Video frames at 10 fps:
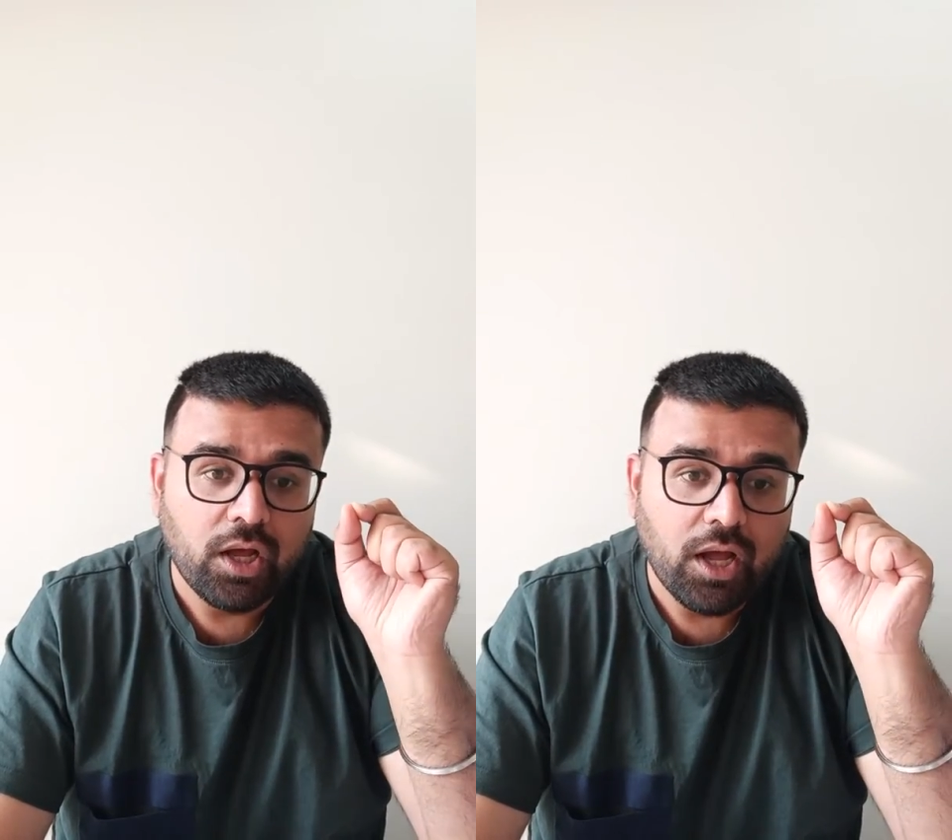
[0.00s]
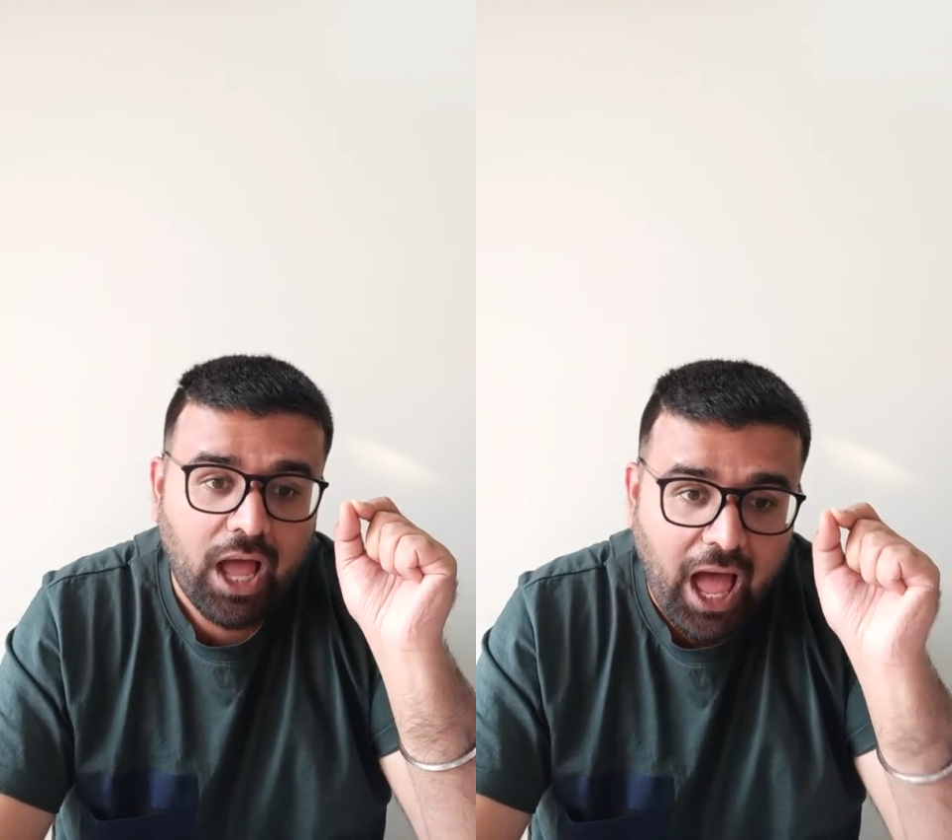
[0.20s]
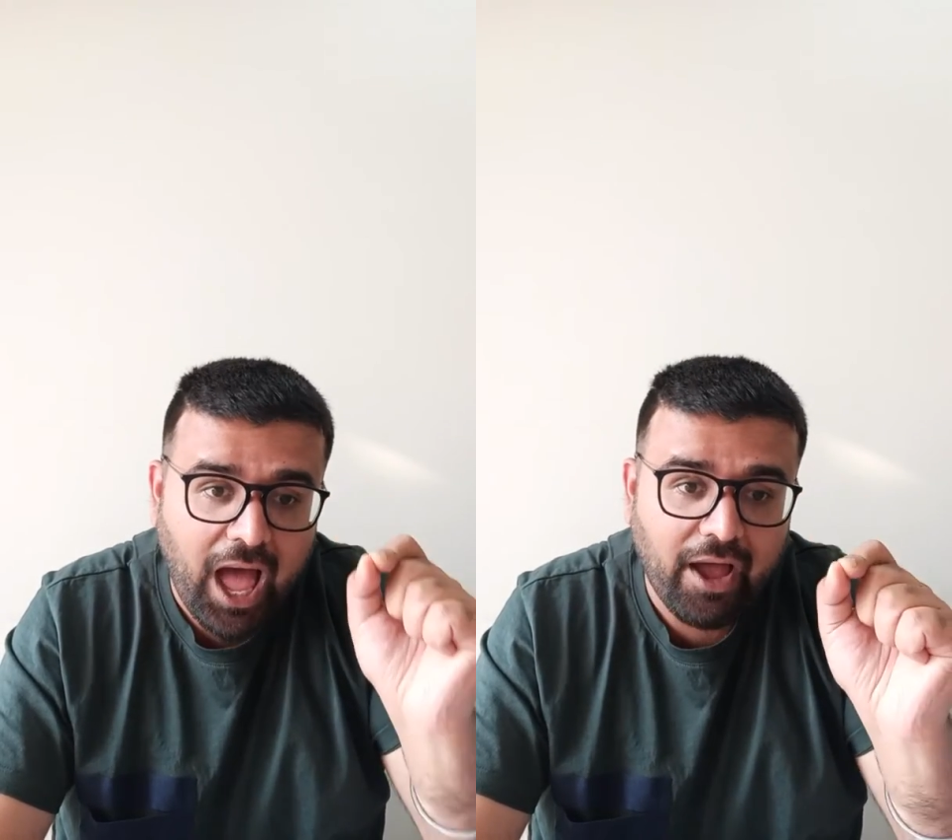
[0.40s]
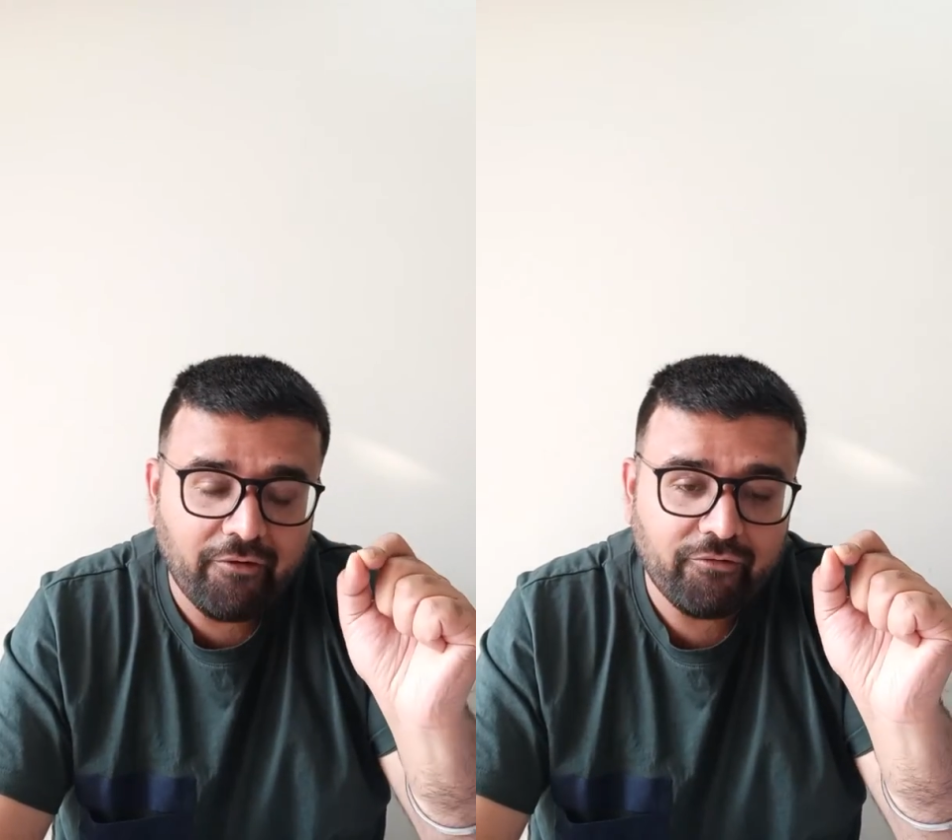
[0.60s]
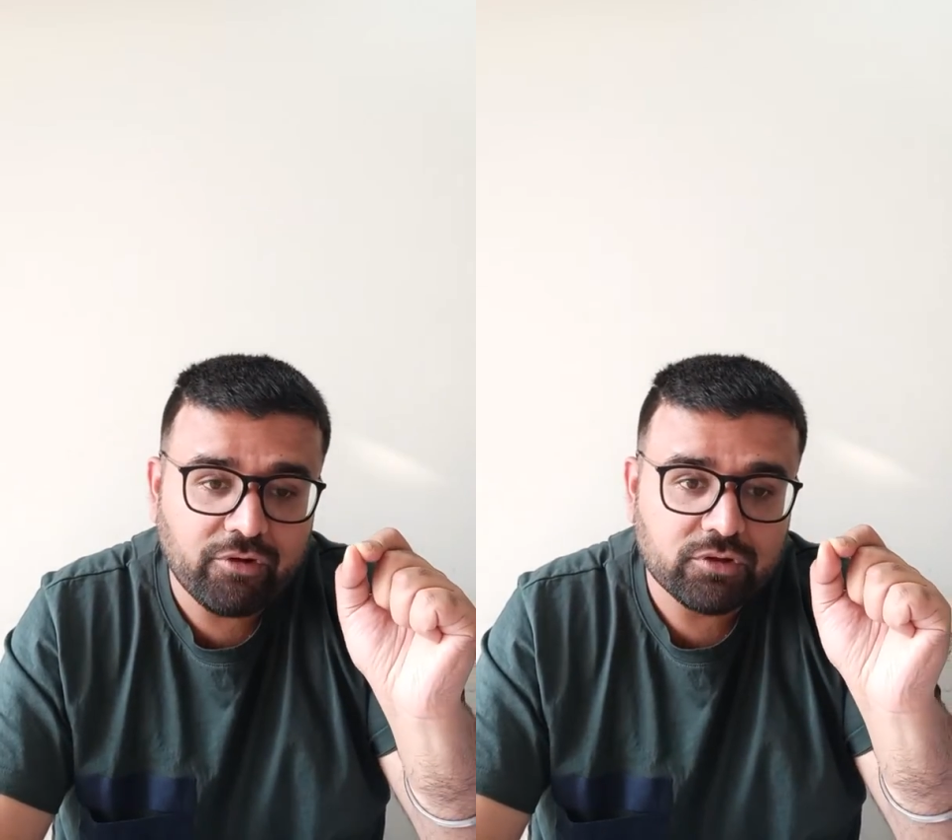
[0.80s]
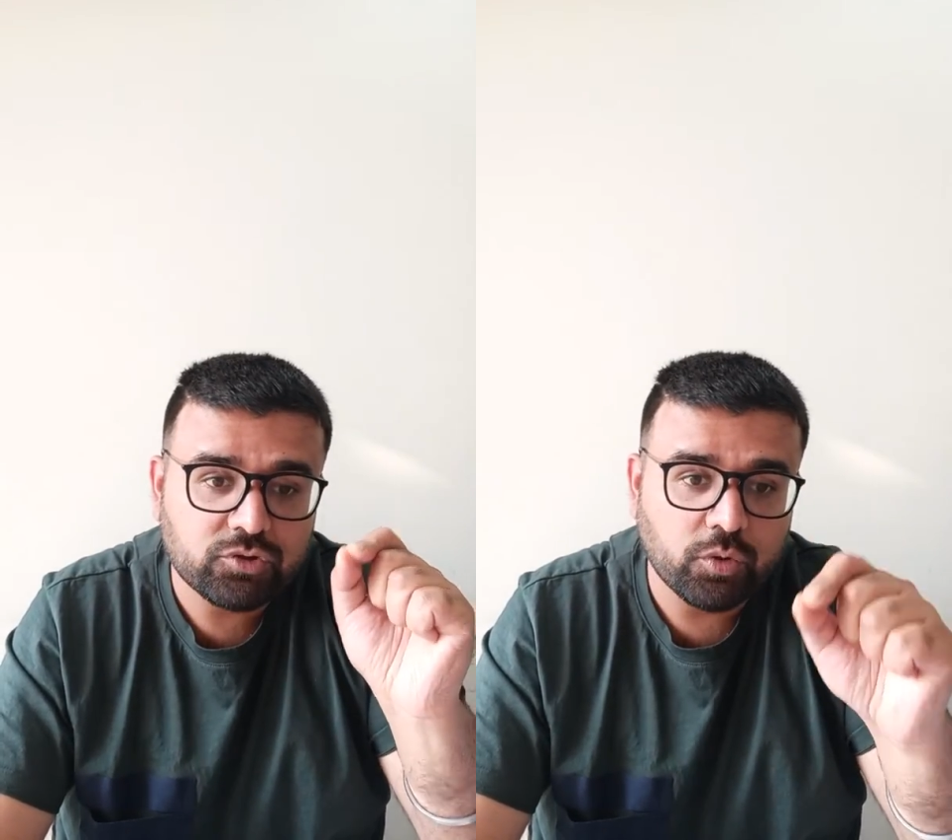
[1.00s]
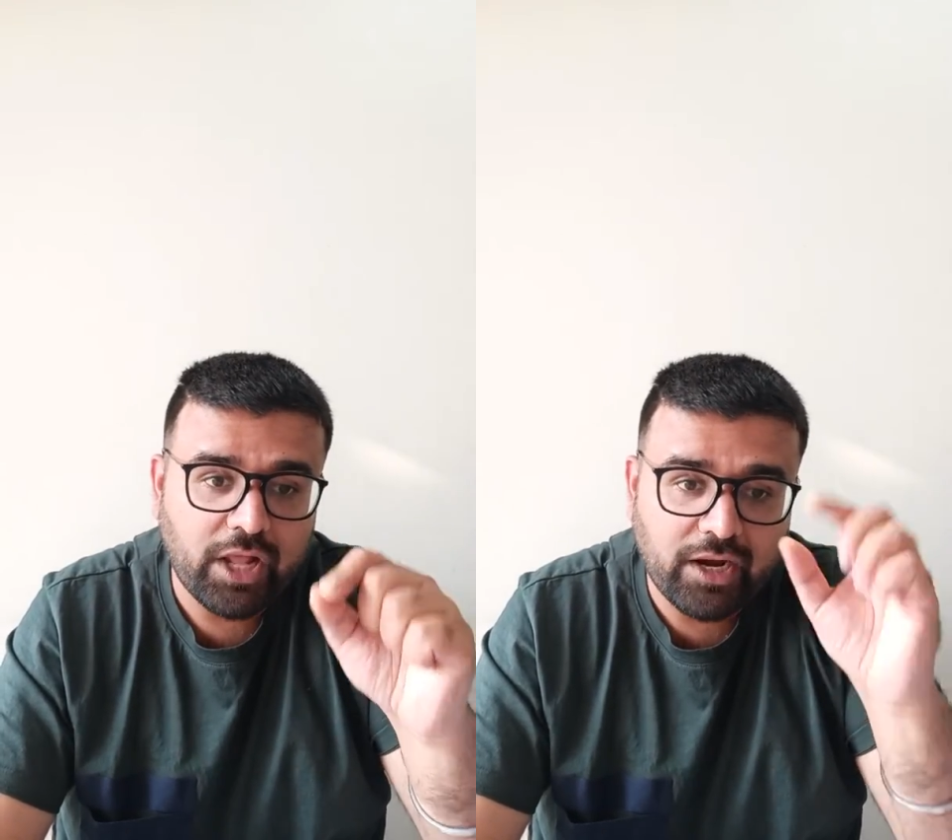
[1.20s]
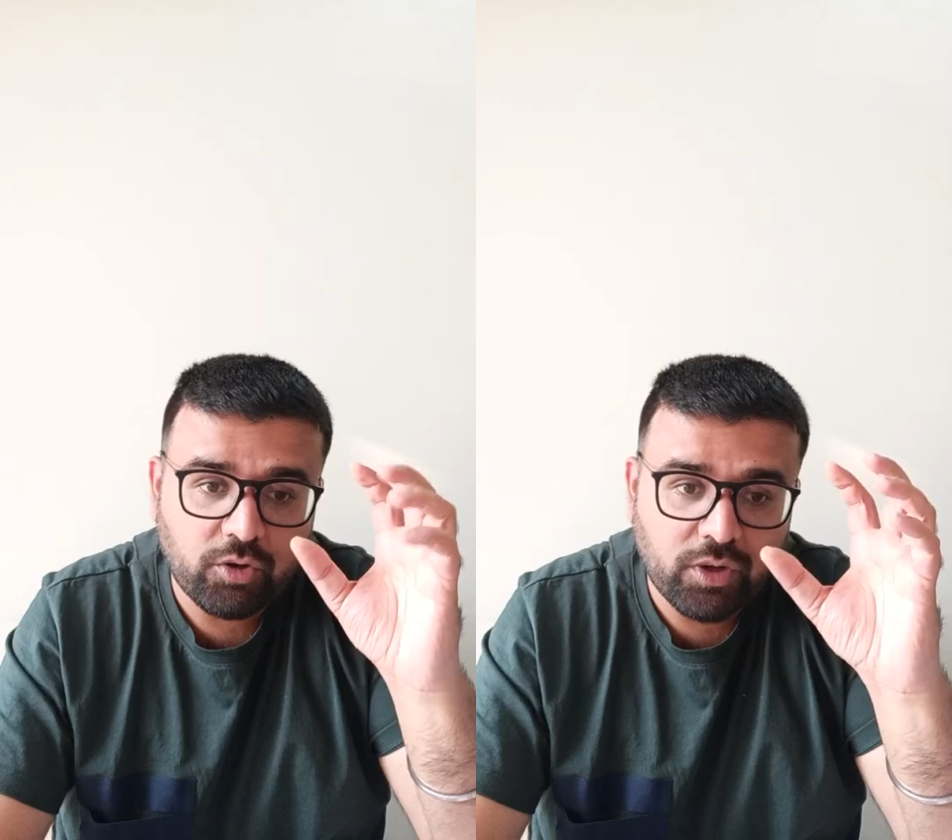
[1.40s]
have so
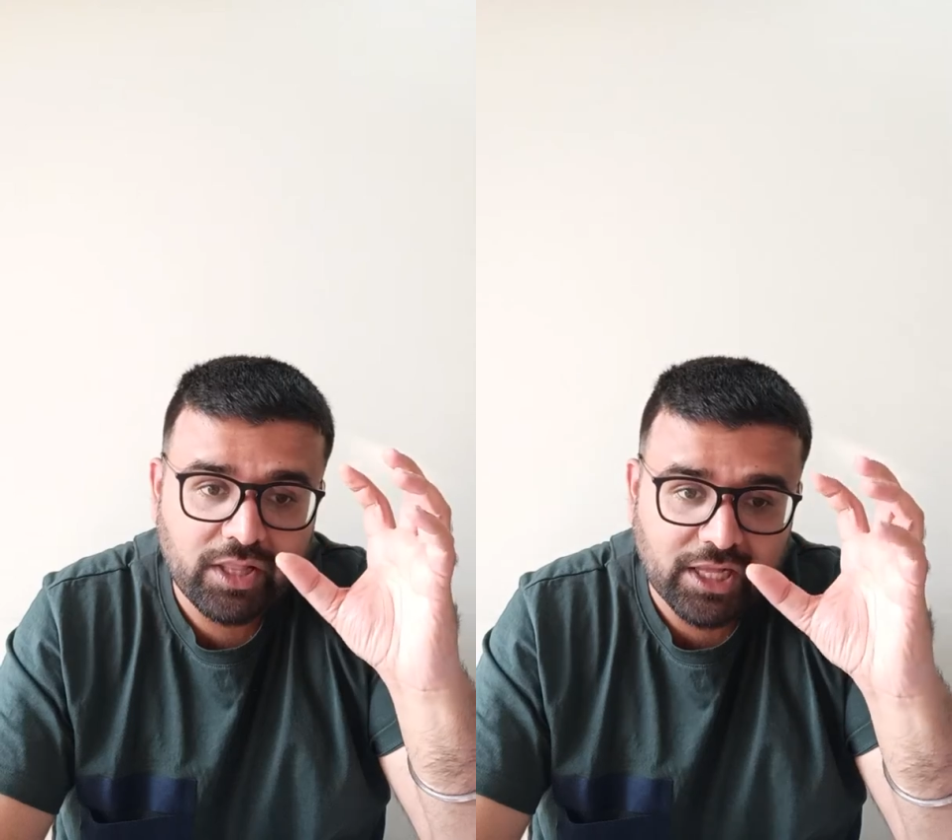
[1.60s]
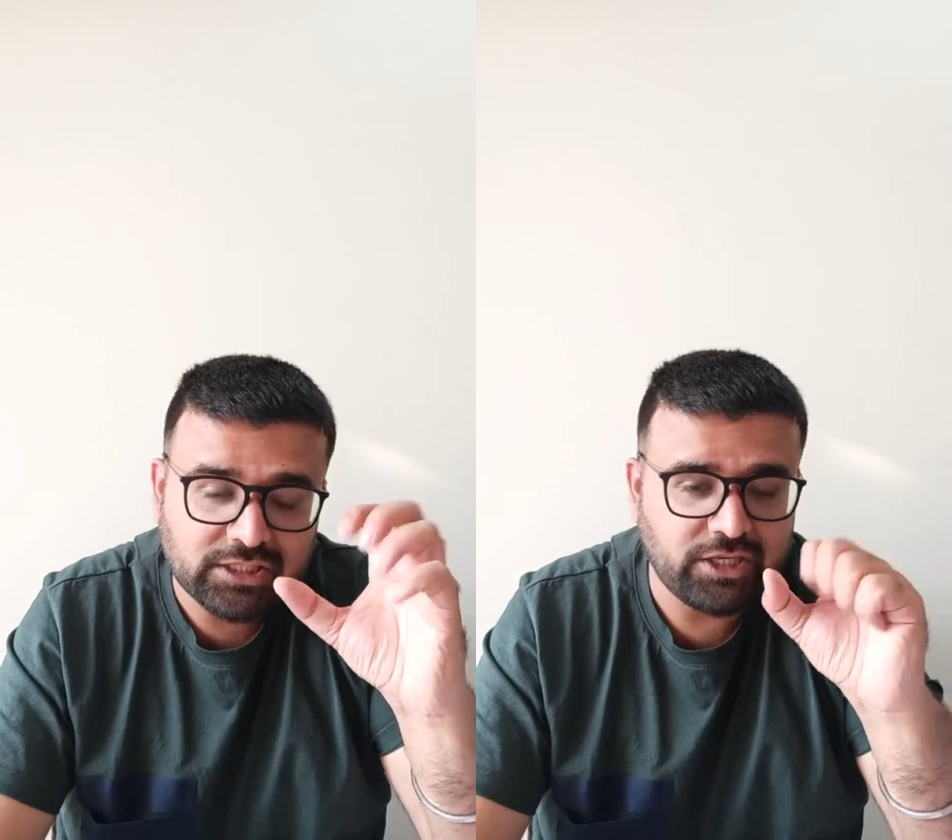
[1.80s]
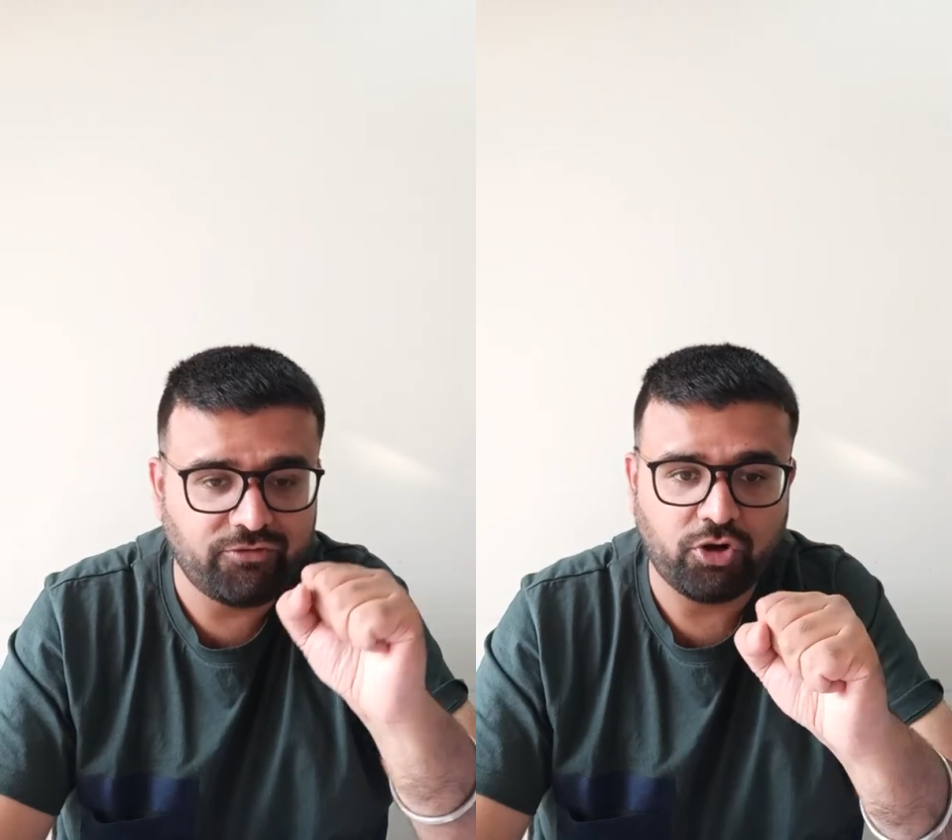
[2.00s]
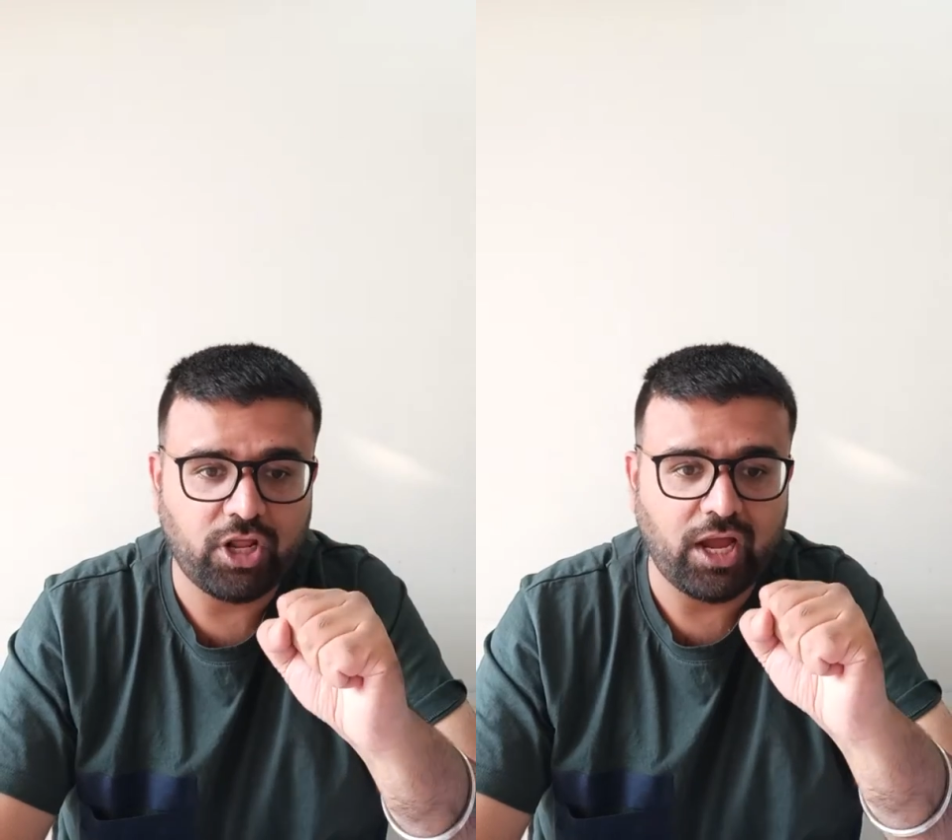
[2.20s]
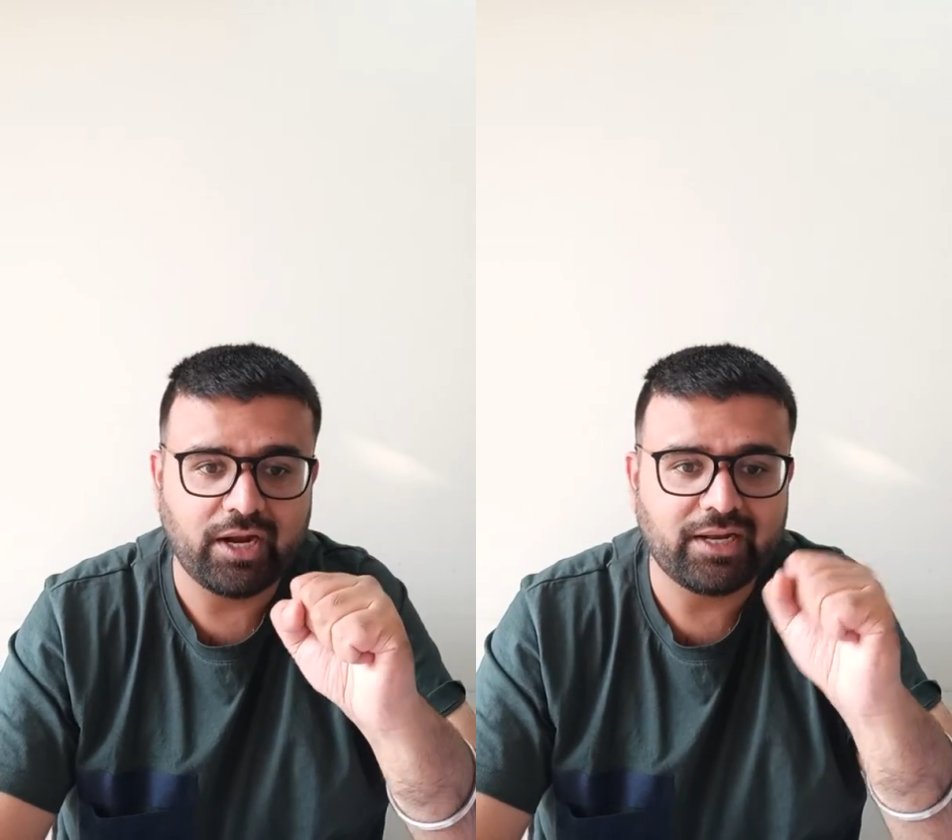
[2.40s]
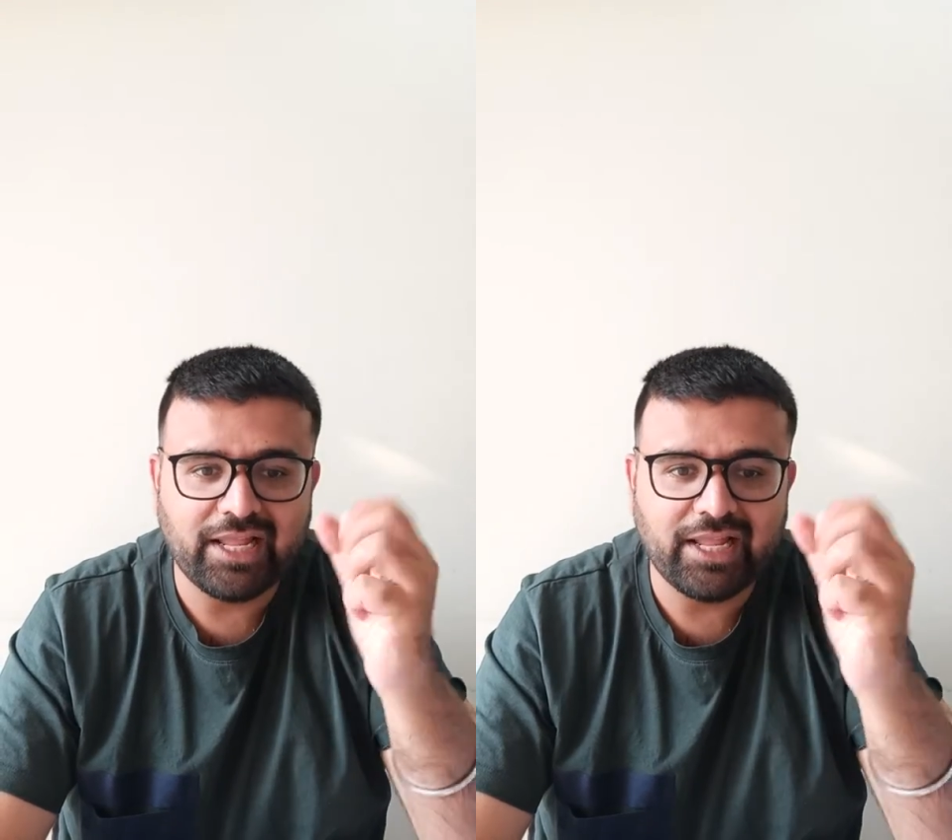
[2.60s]
that you can achieve your target.